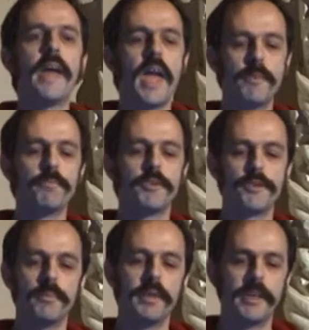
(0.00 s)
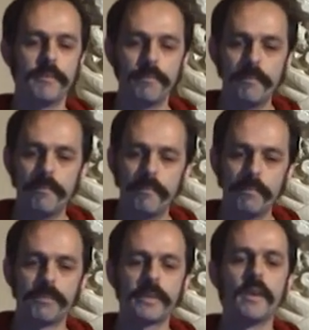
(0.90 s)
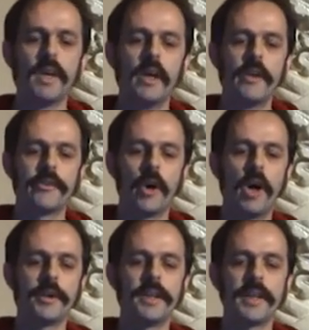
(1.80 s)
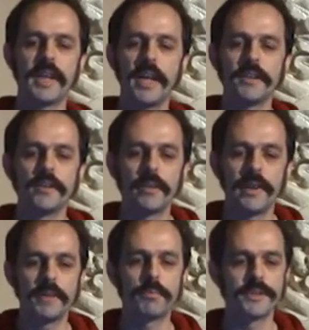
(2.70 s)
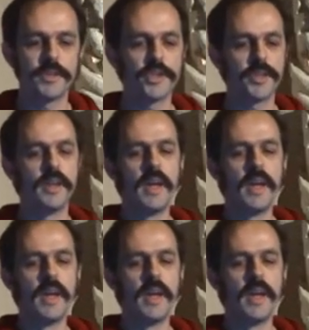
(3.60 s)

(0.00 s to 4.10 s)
happened to me. So how did I get into that position?